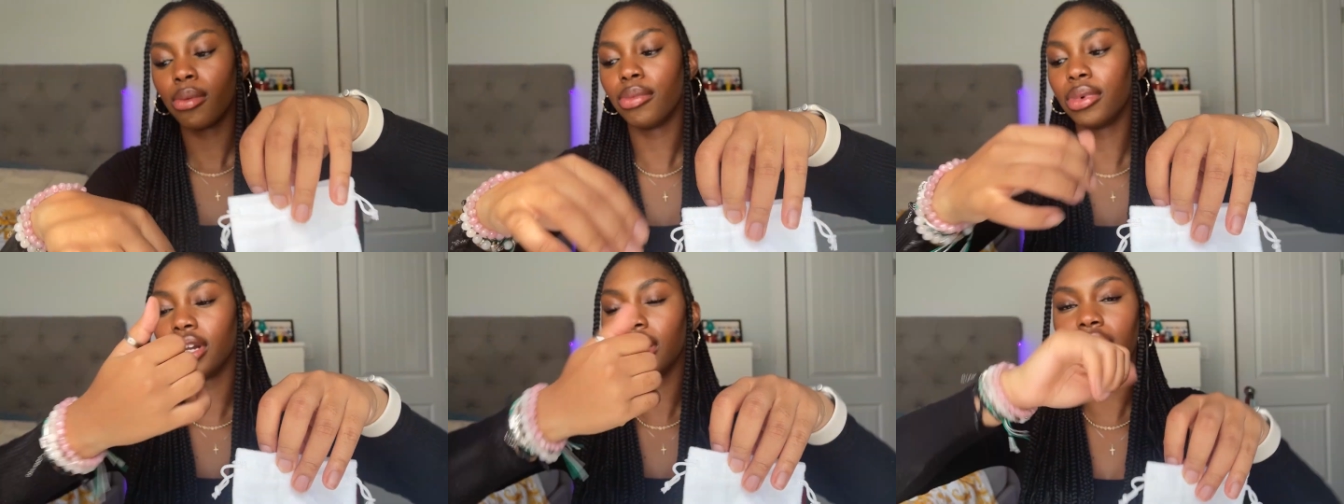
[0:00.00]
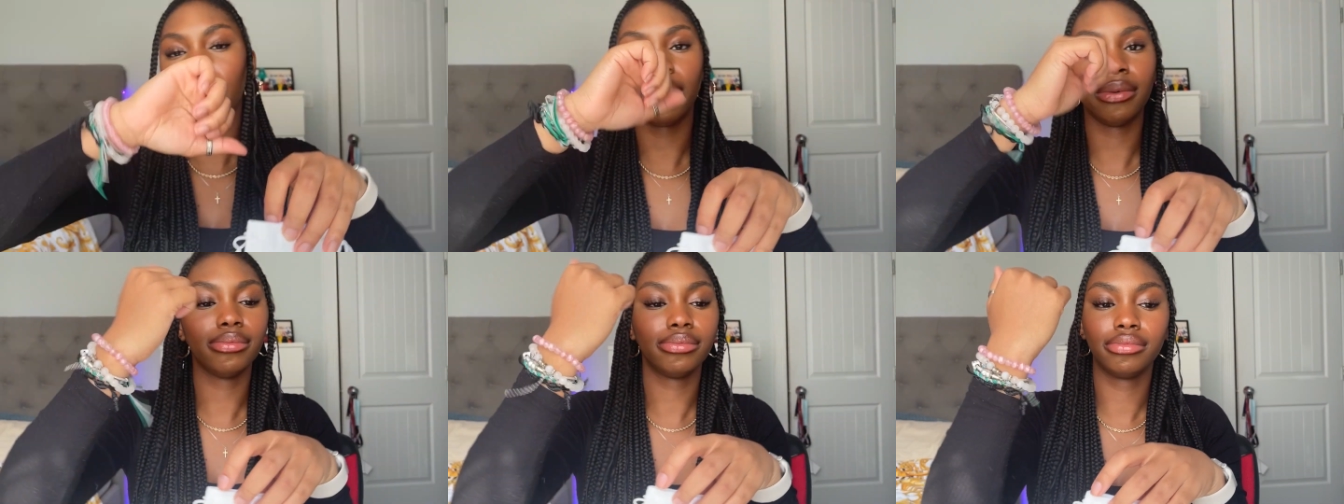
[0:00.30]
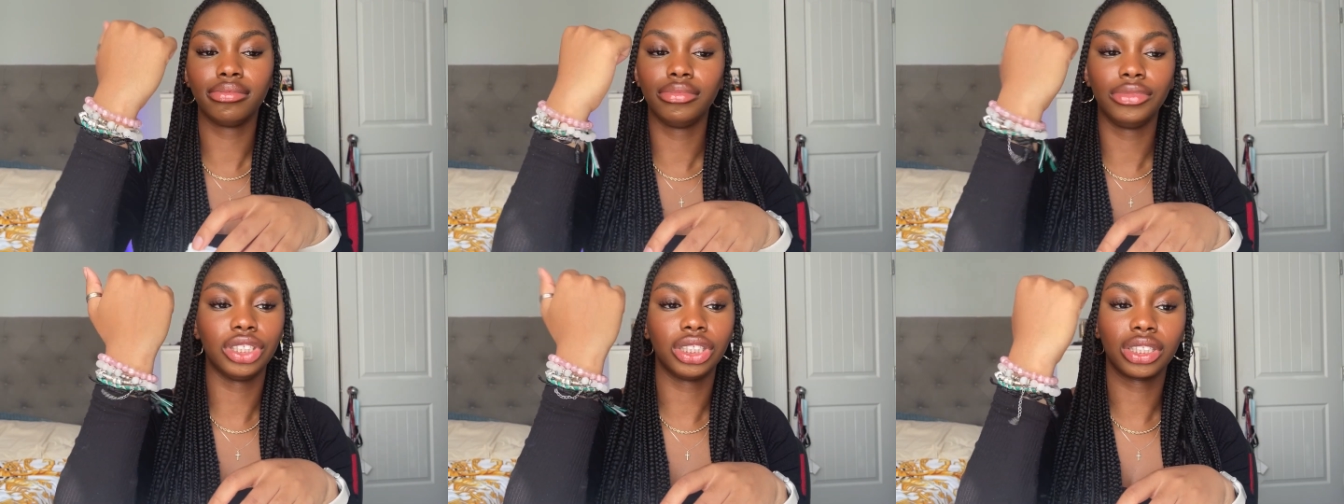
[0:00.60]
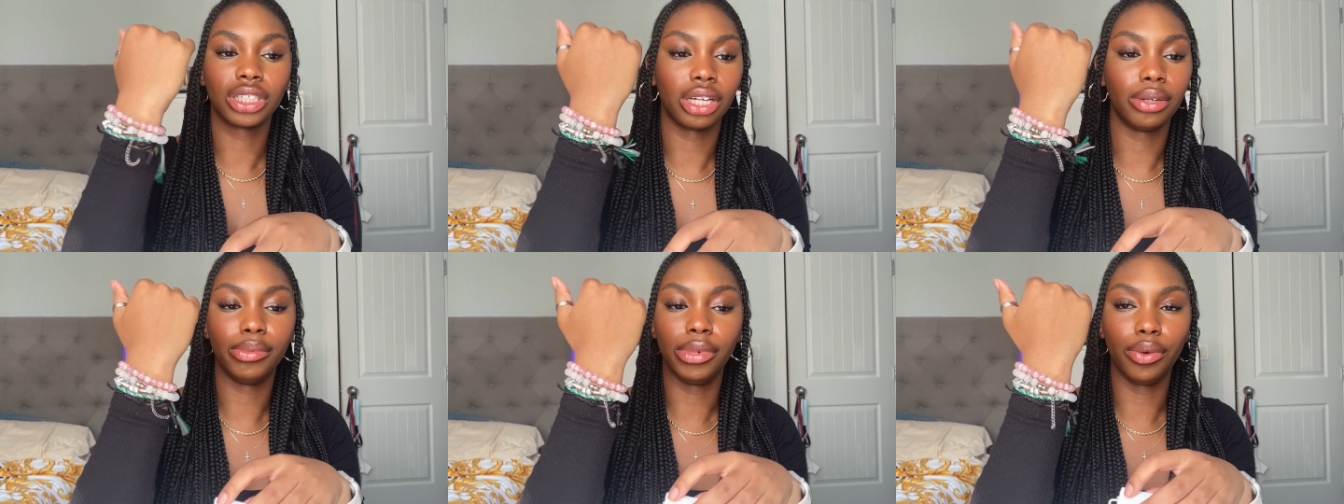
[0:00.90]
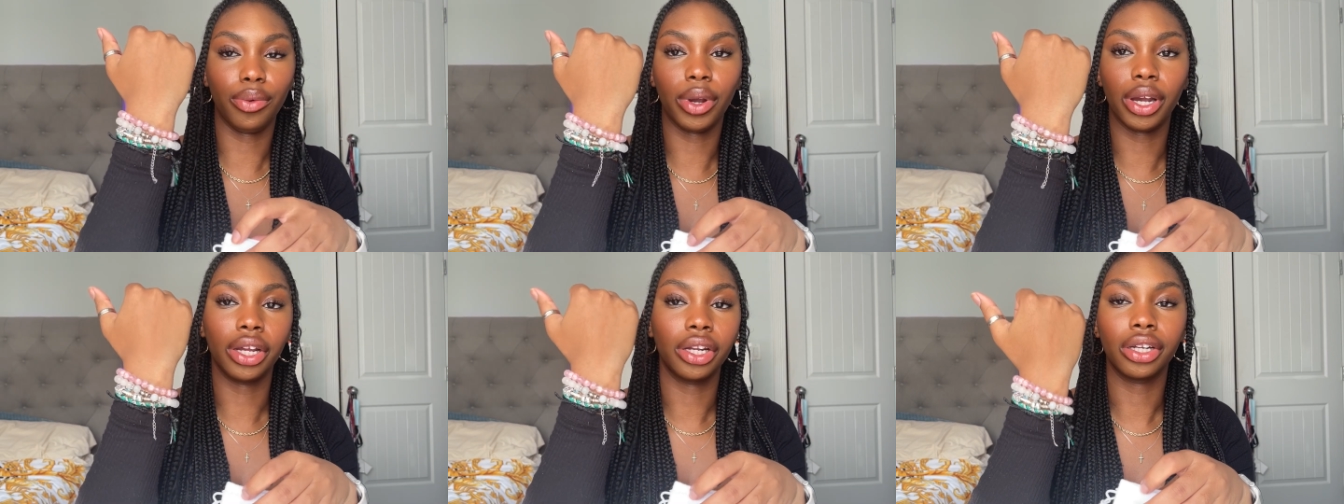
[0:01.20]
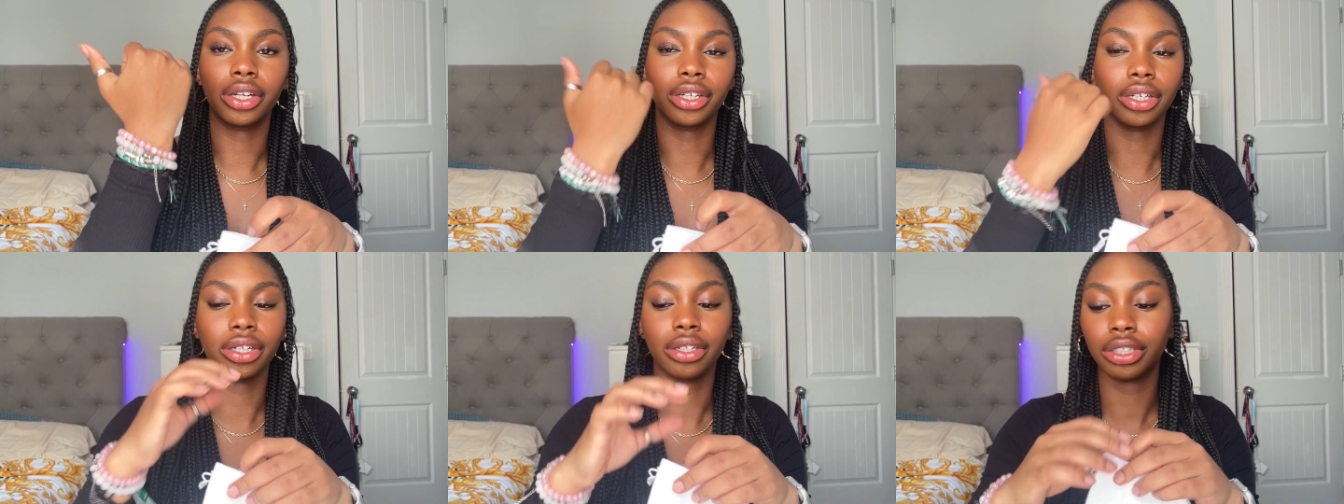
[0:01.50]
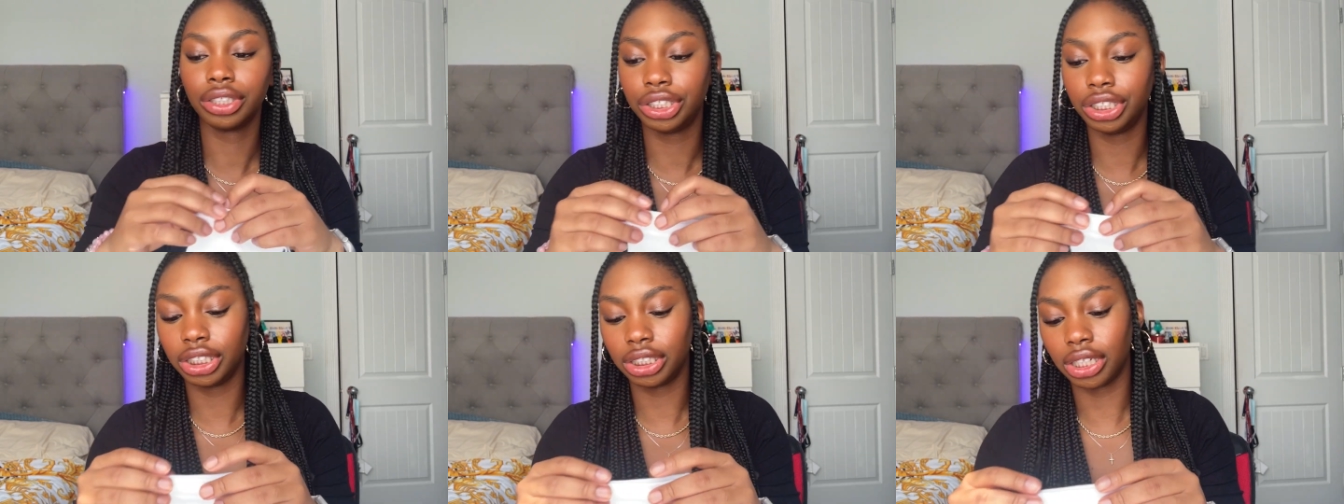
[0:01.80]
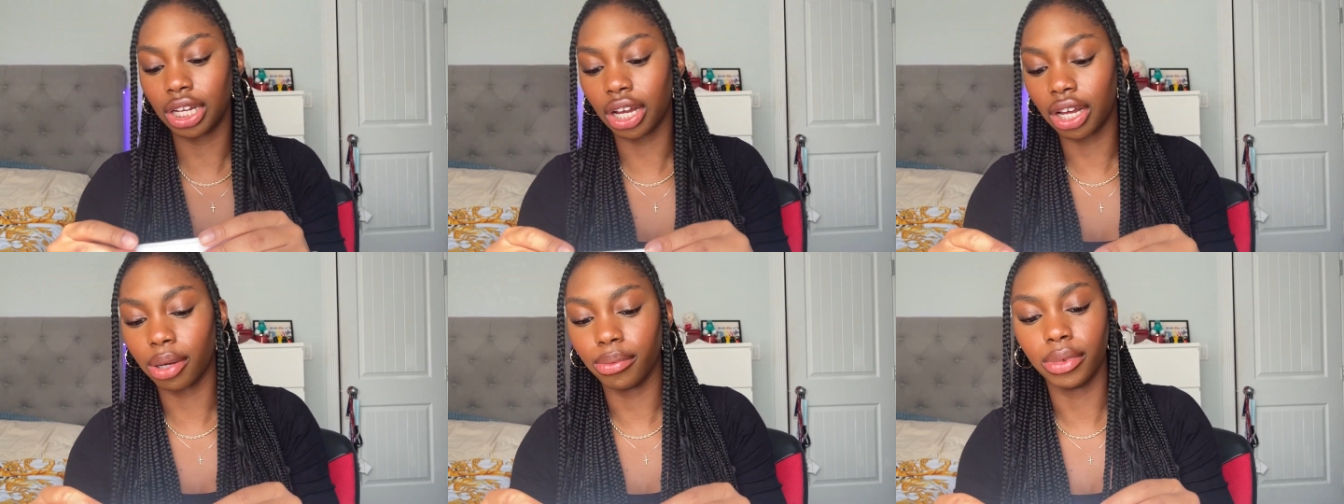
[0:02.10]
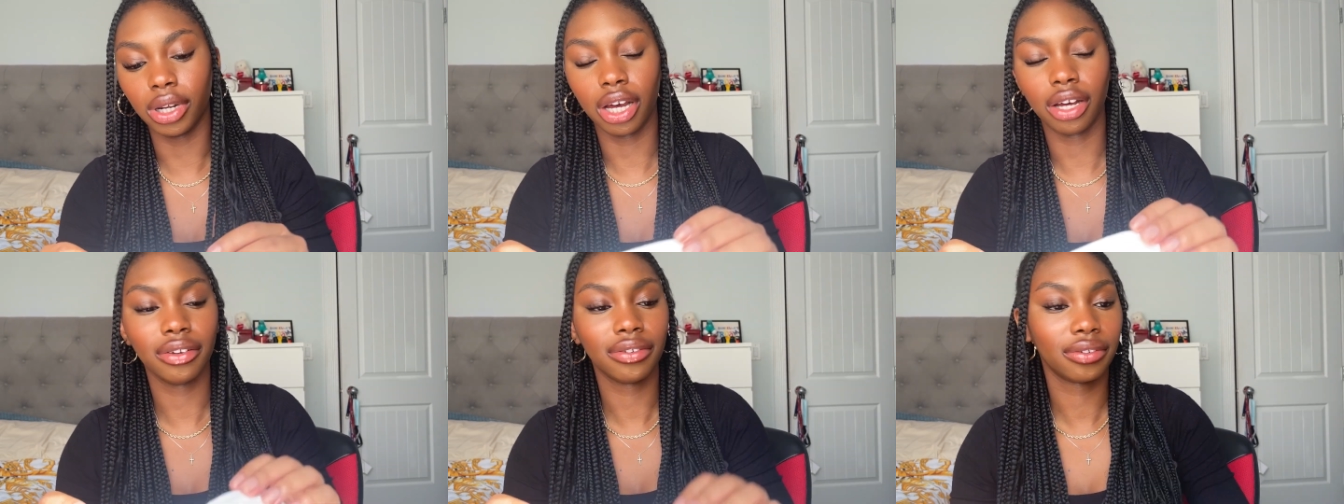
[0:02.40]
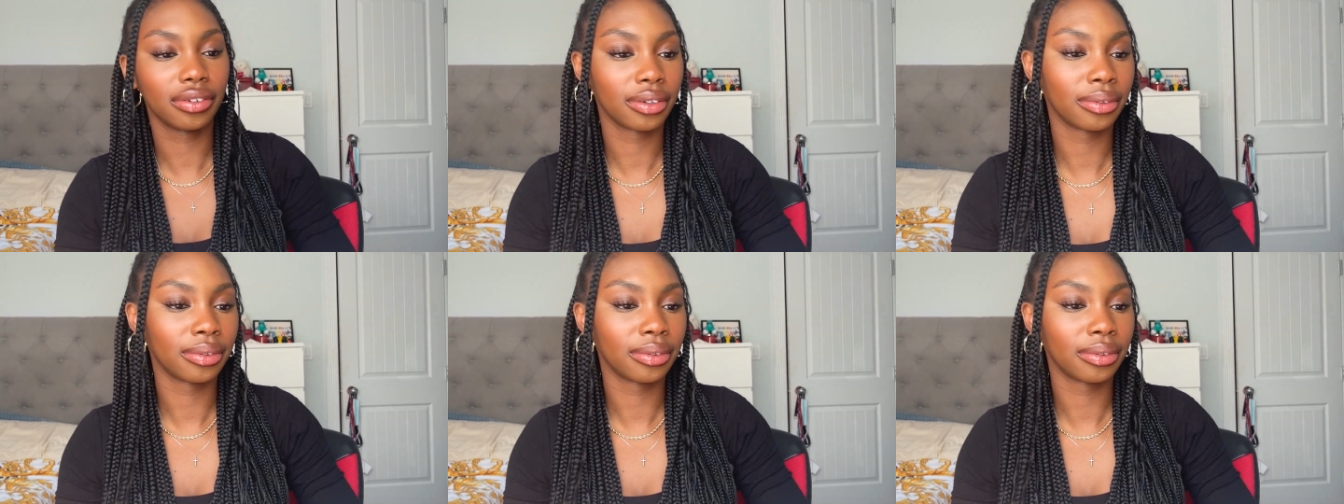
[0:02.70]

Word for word: But I'm just going to be wearing her. She's not coming off.